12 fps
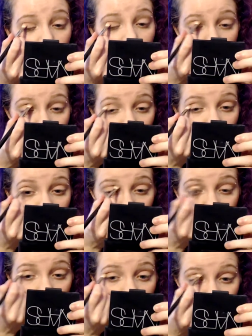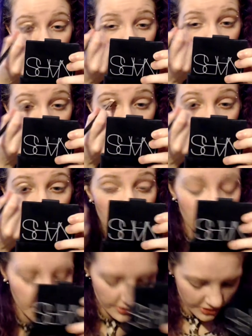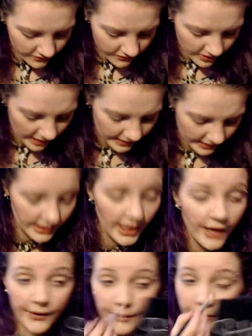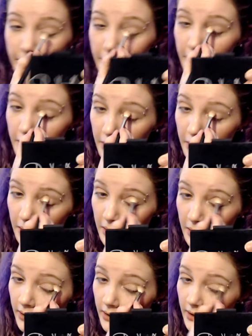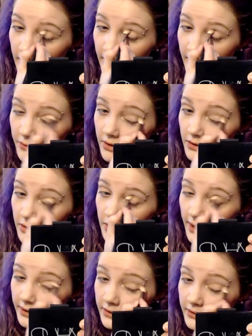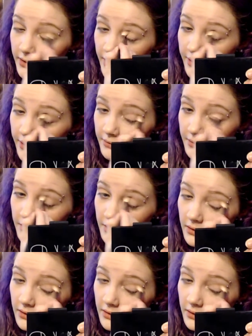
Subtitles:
in there too, just for like a no. I don't want to look like, you know,